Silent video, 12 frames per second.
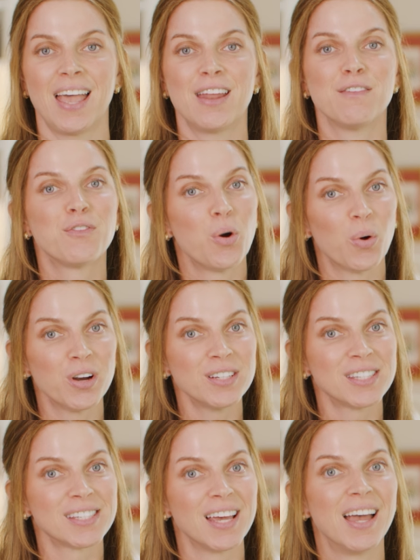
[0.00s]
And of
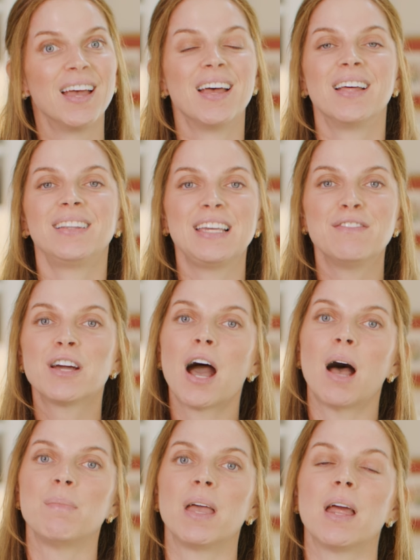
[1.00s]
course, leave a
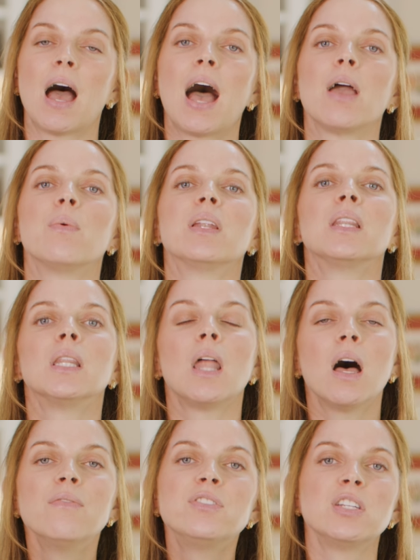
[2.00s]
comment. I would
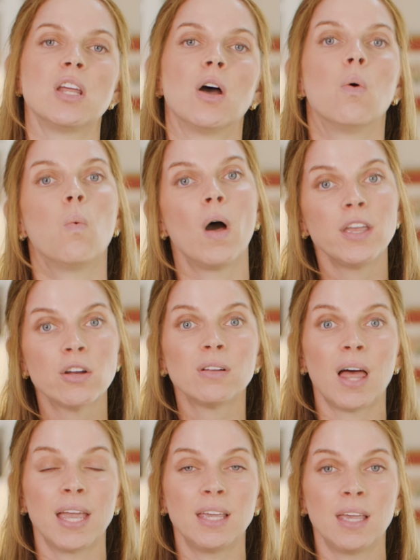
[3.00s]
love to know what you're
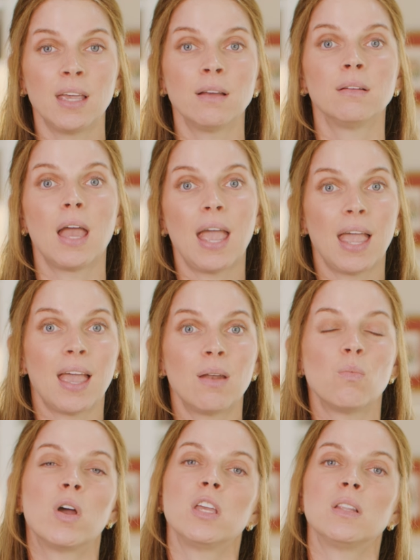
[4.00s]
liking
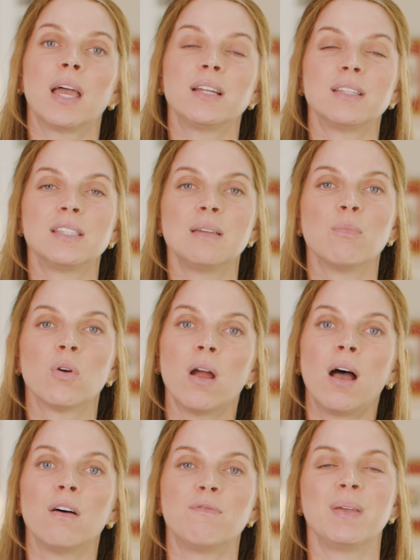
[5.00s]
and what you'd like to see more
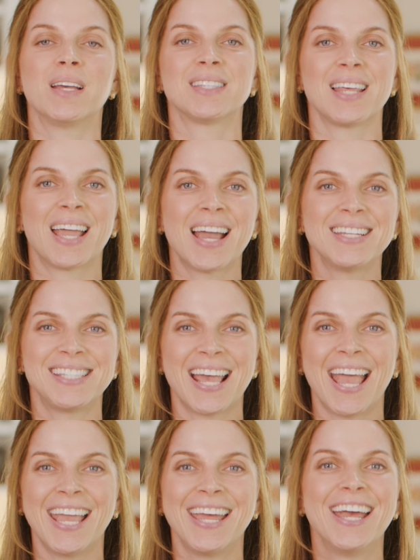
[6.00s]
of, because like I
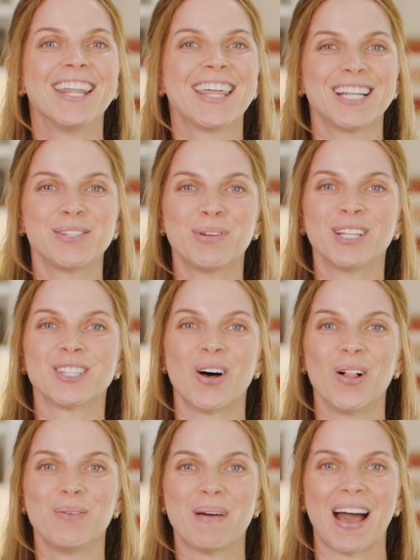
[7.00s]
say, that's what it's
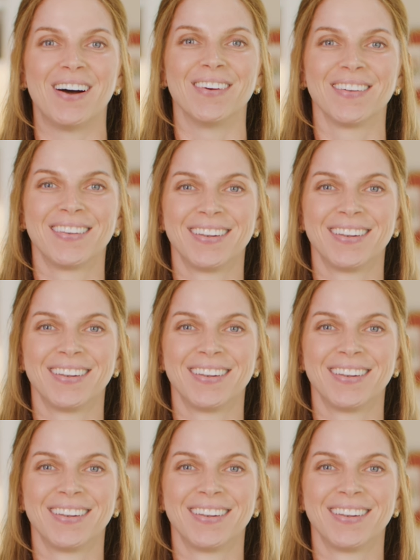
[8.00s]
all about.